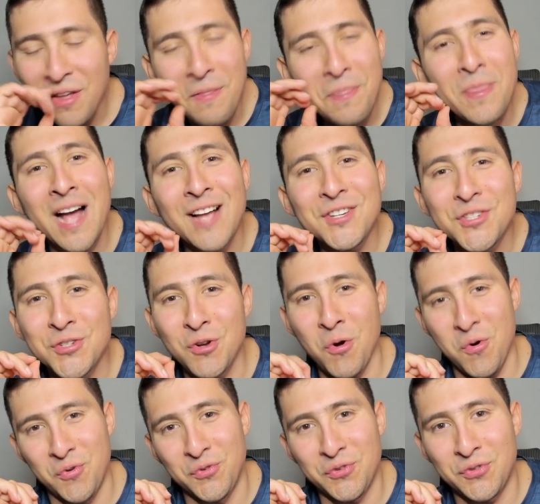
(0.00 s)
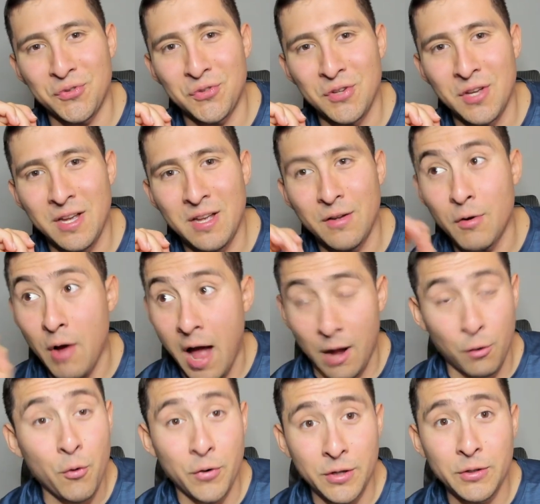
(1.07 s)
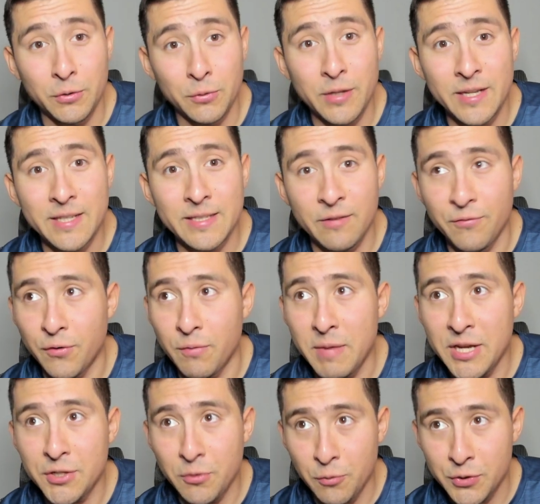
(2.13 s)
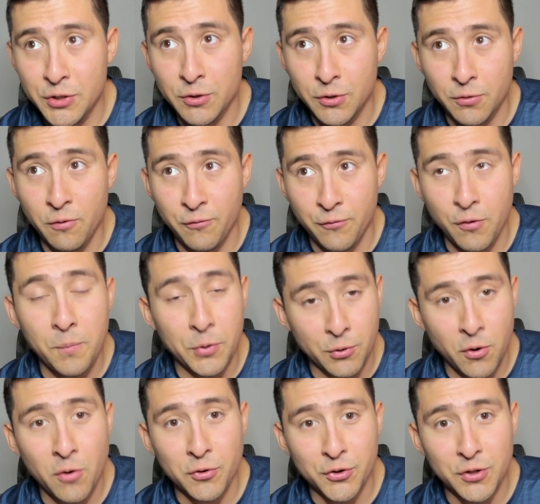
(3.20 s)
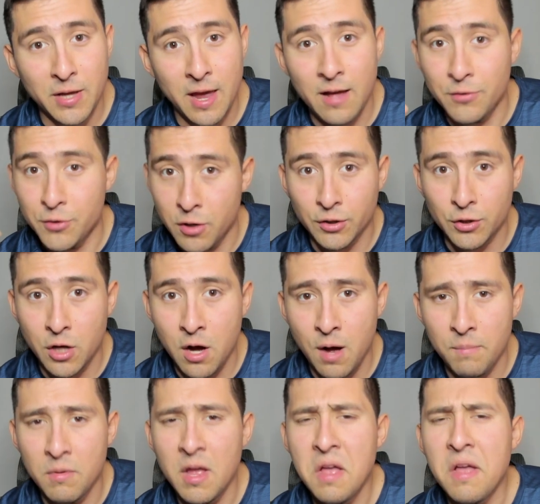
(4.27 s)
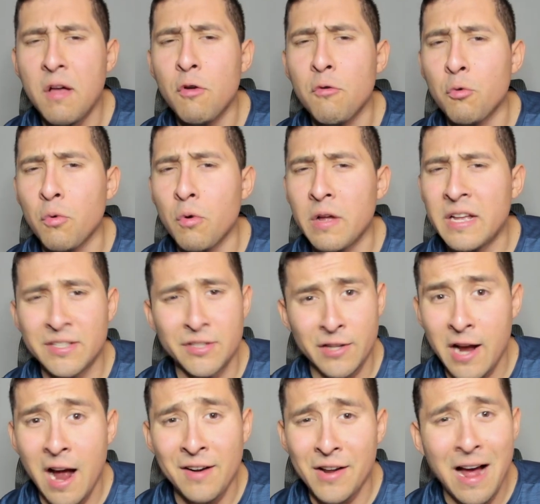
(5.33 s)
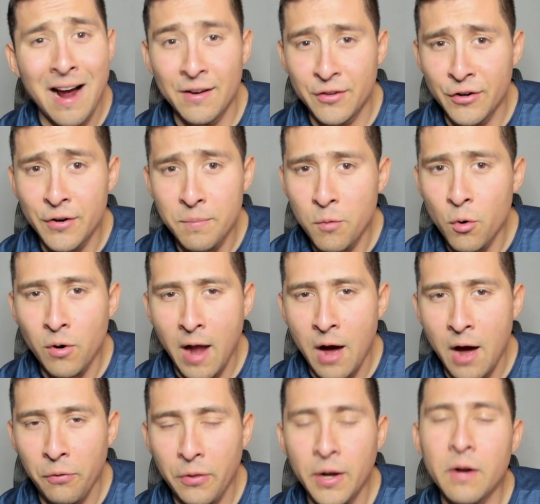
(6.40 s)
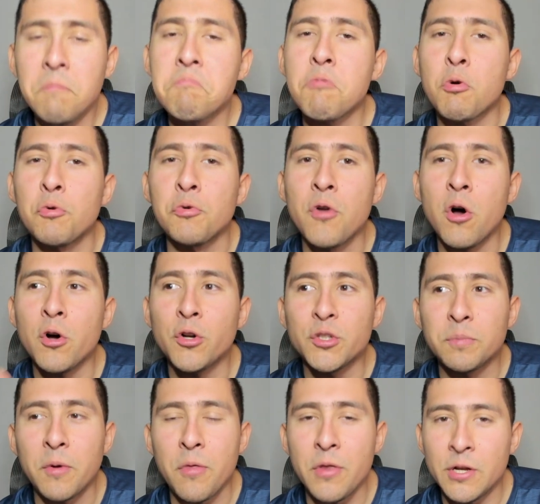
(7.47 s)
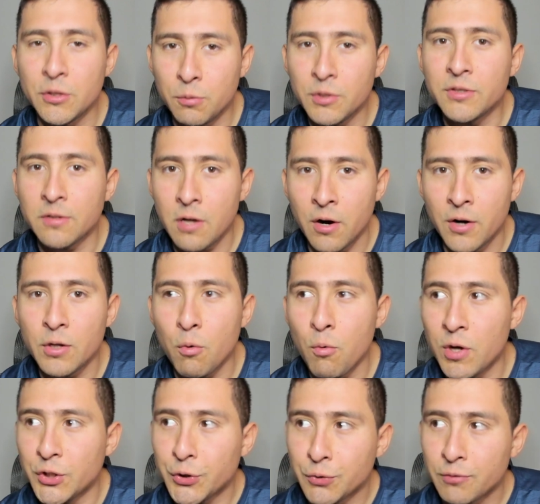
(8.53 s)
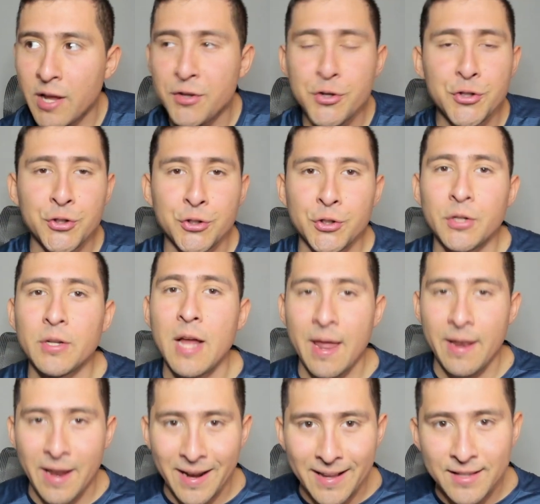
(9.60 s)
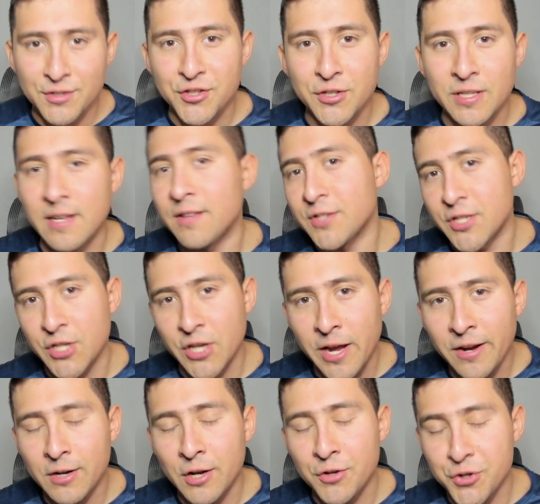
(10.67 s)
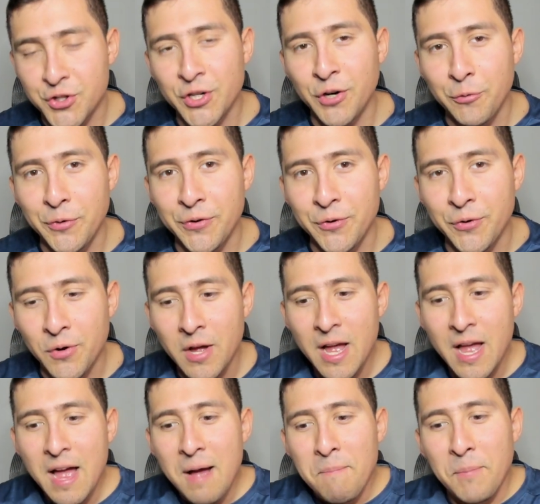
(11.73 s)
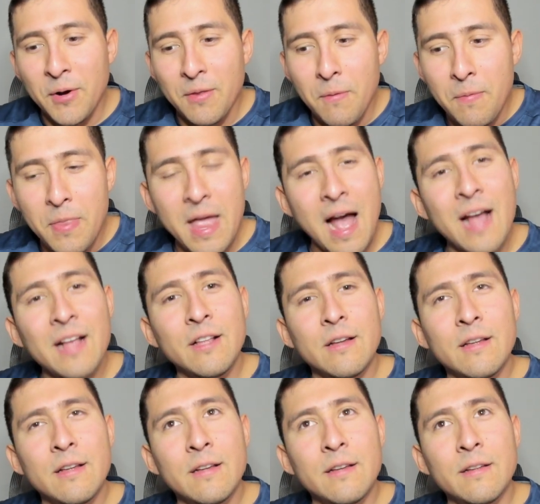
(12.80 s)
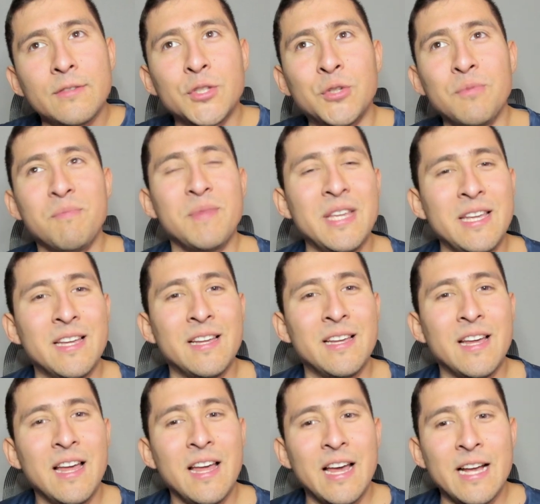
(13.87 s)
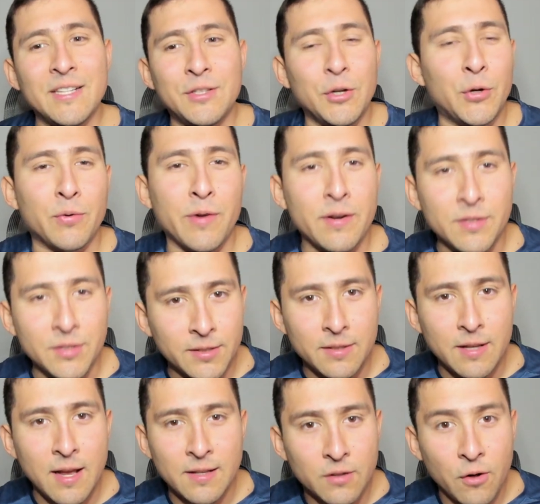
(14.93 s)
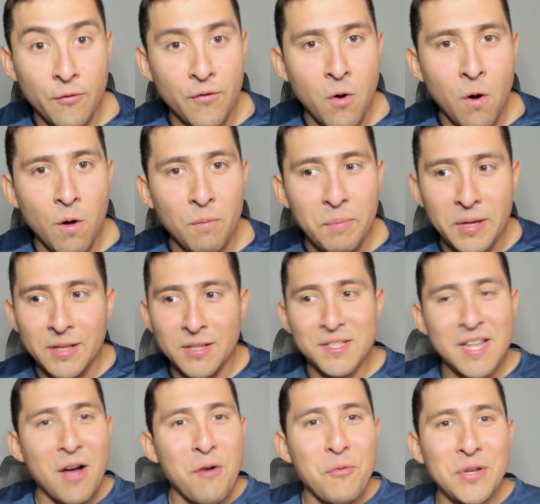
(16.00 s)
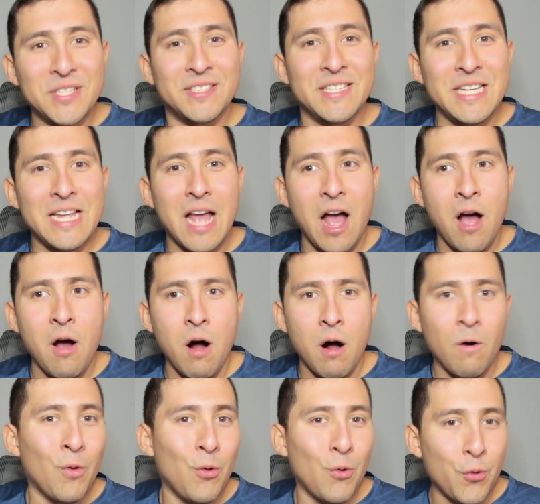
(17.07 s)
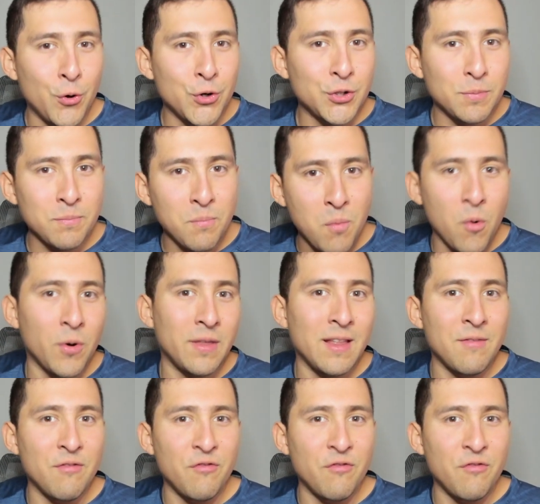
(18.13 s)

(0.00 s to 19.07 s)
that shows, according to this information, which is from chronoscan.com, Are there more out there? Who knows? But these ones are the ones registered and I can see and share with you. But that, to me, is the greatest task of all, because now we see how, although there's more than